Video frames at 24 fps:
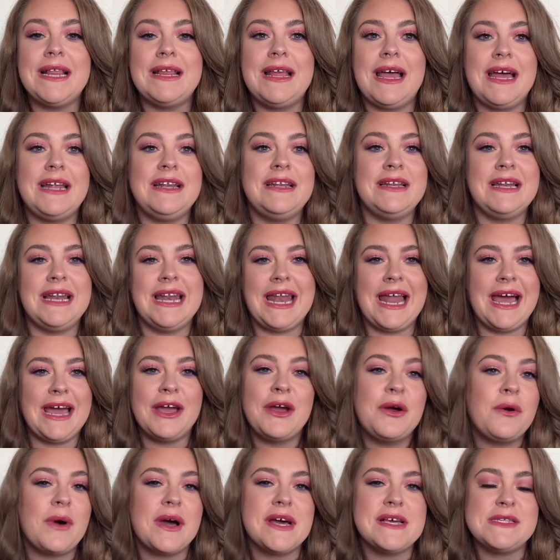And
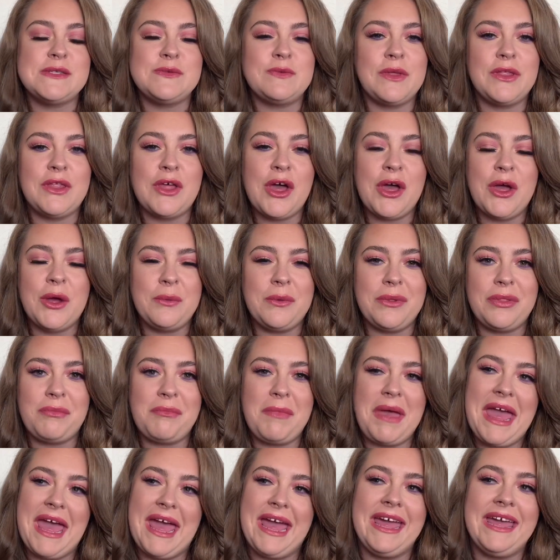likewise with her with
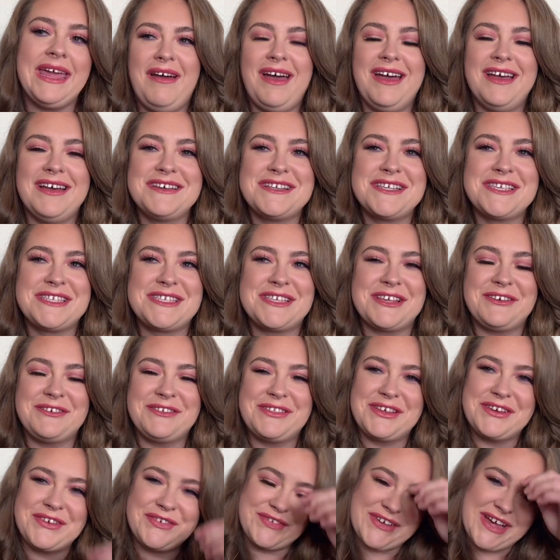me. So
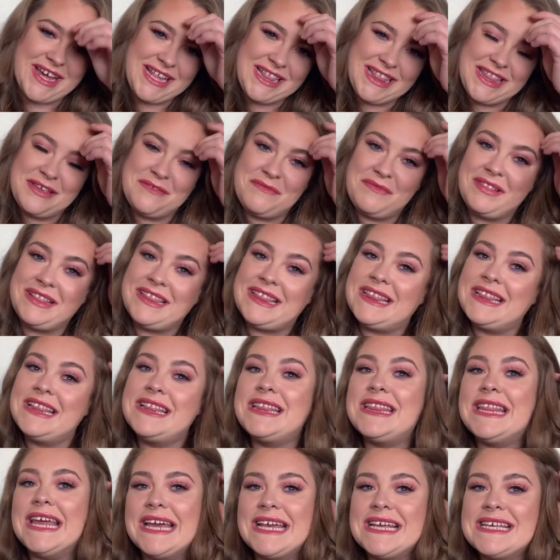the fact that
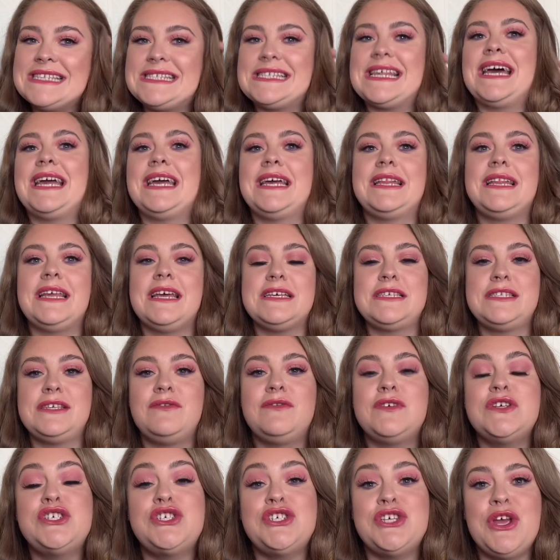things like this are
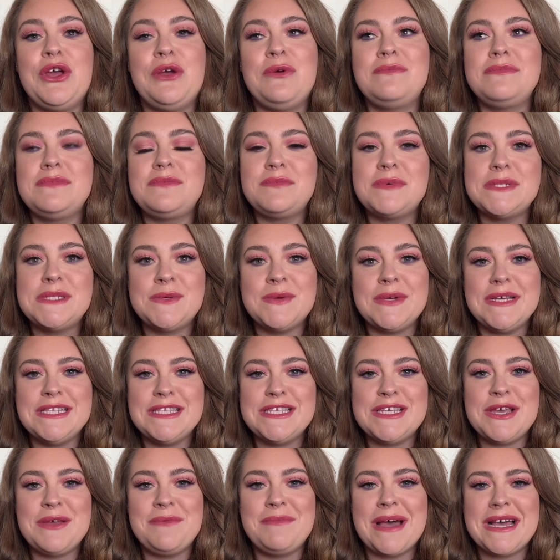assumed between
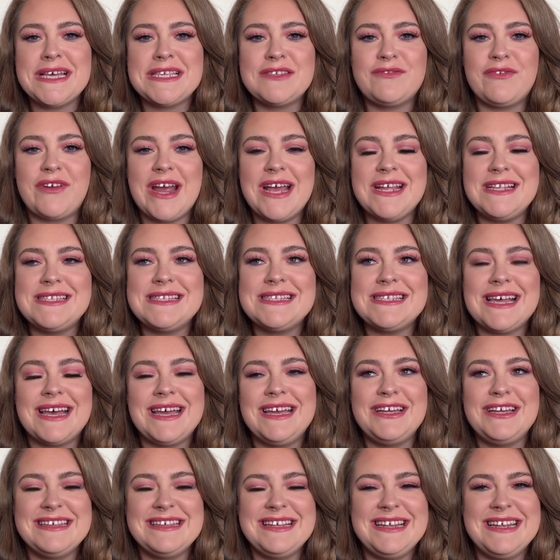two best friends, like,
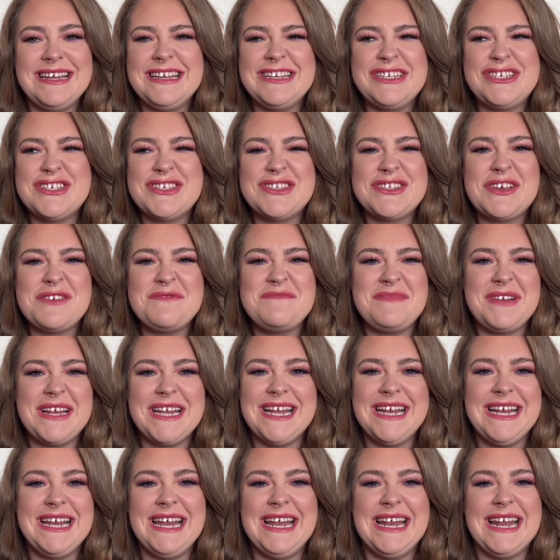it just
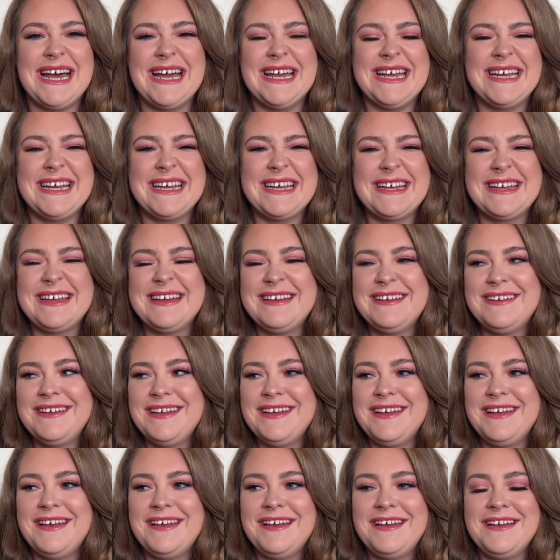completely, like,
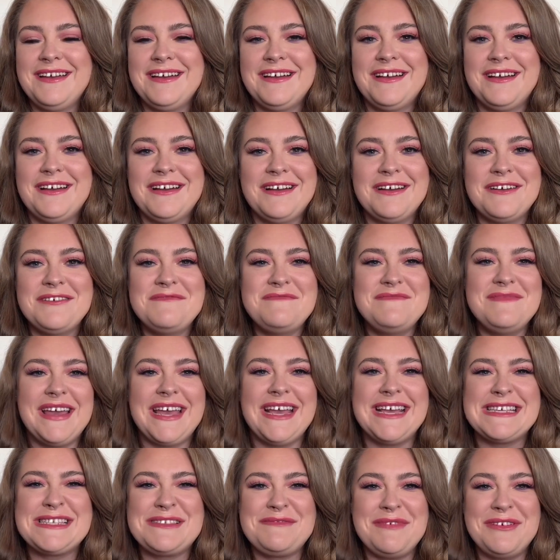
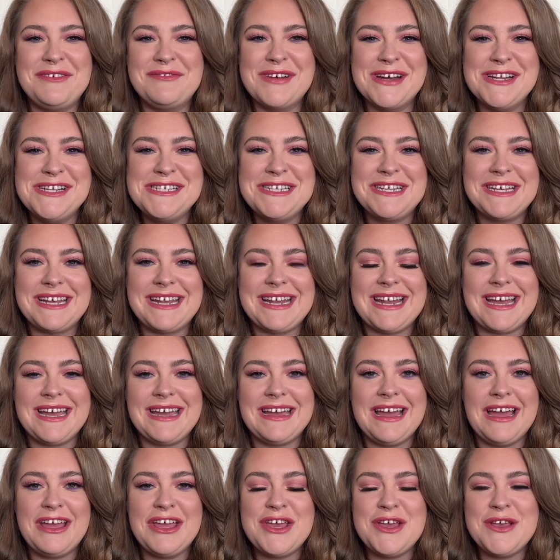makes me wonder, like,
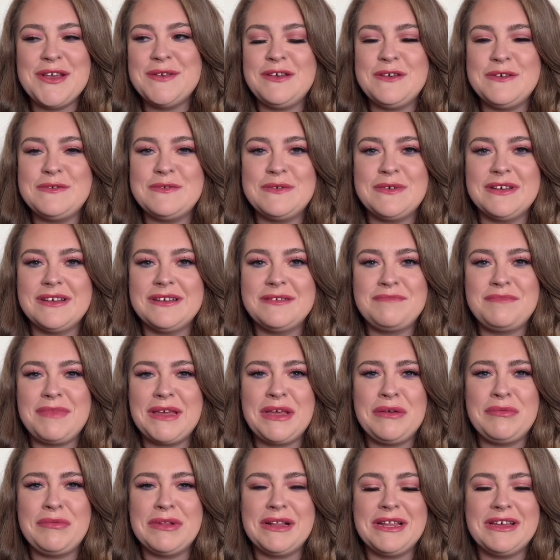who
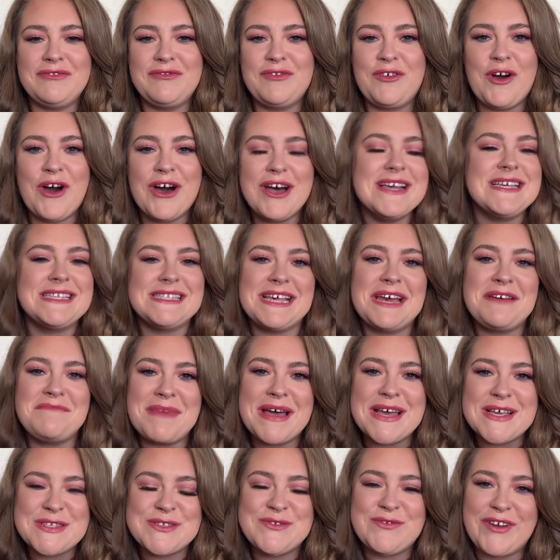people have got as their
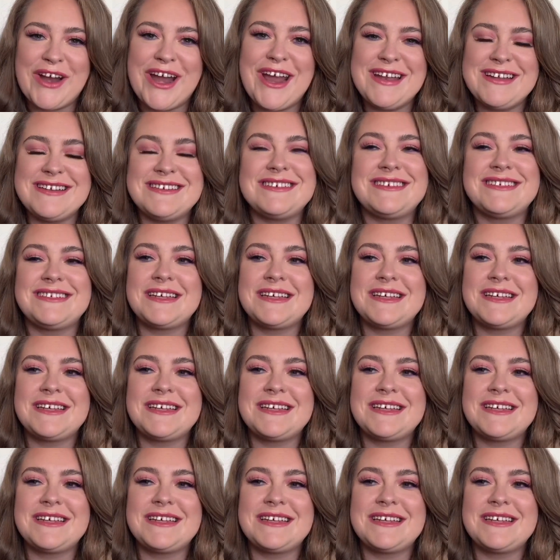best friend.